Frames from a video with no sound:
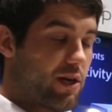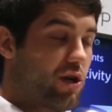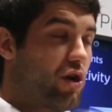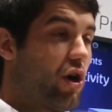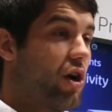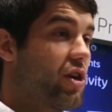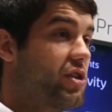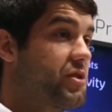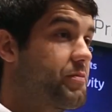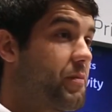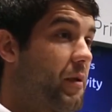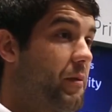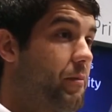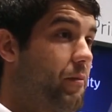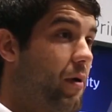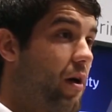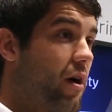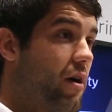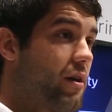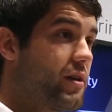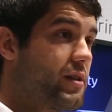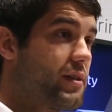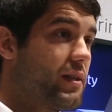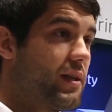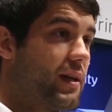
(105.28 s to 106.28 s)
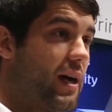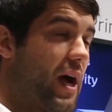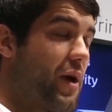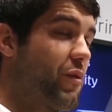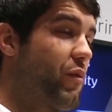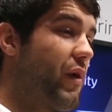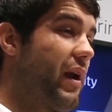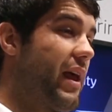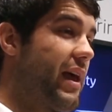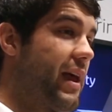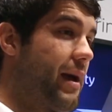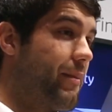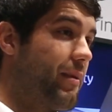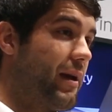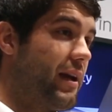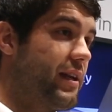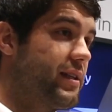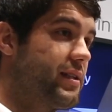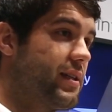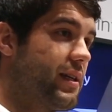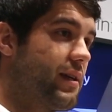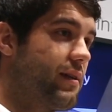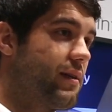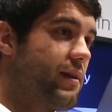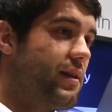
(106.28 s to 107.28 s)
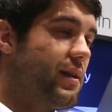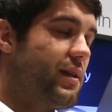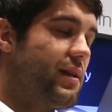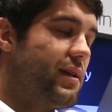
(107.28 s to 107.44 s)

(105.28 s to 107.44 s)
cost per part, and reliability.